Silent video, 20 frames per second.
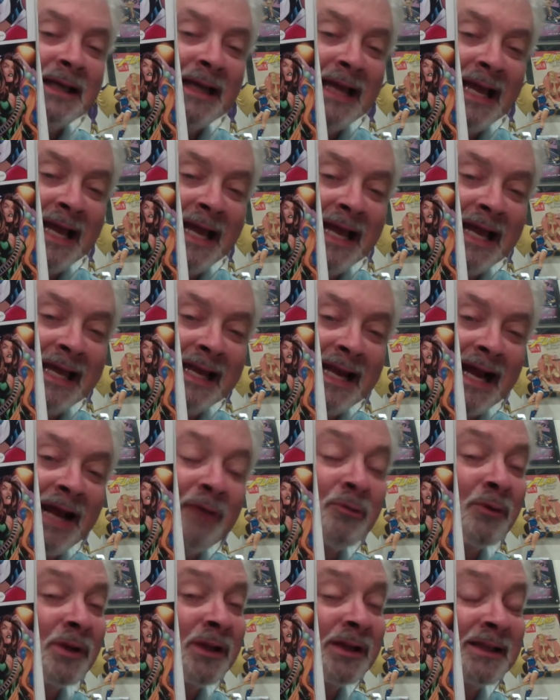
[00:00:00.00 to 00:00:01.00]
and I
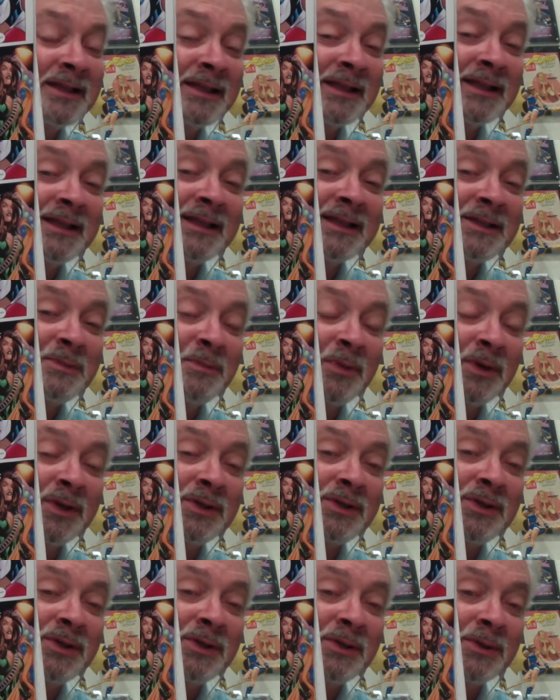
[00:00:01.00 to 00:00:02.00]
really dig this
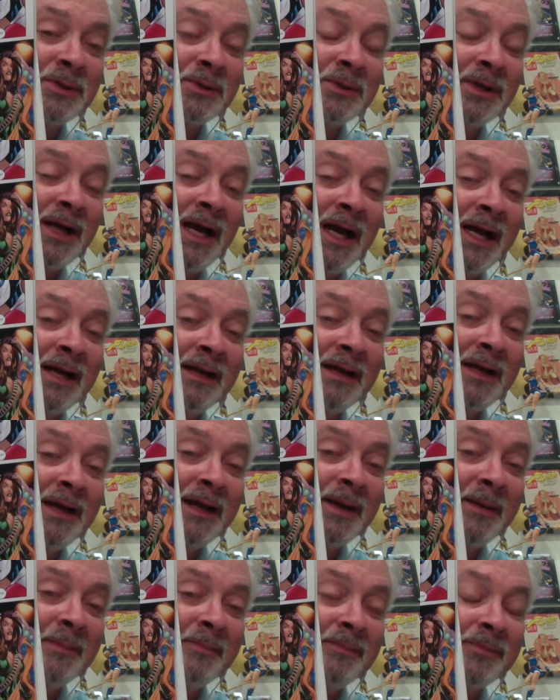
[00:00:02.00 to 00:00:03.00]
book too.
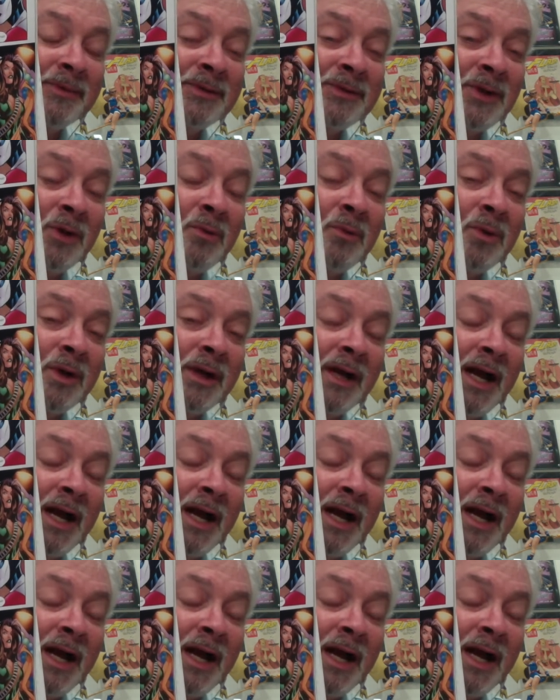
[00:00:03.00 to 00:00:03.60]
I don't worry,